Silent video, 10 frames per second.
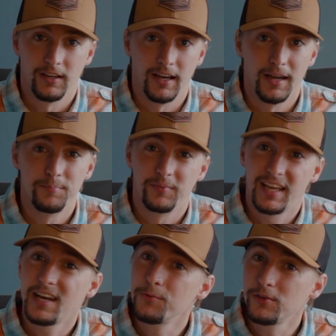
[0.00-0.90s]
I'm
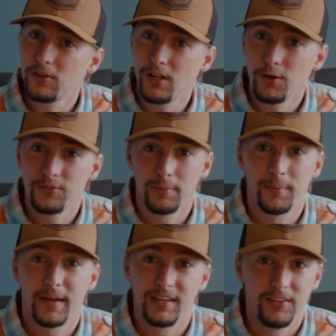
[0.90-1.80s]
getting real close. I'm
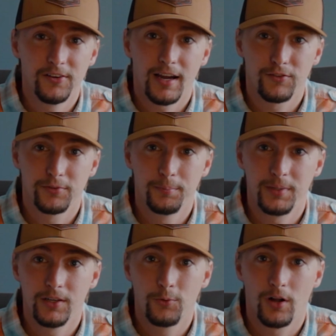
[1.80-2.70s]
about a year out from
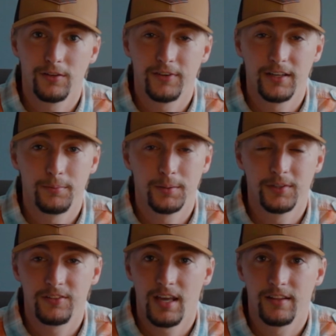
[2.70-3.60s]
being qualified to be
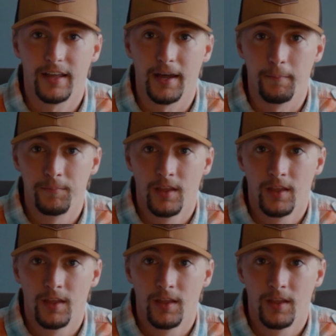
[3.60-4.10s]
able to take that.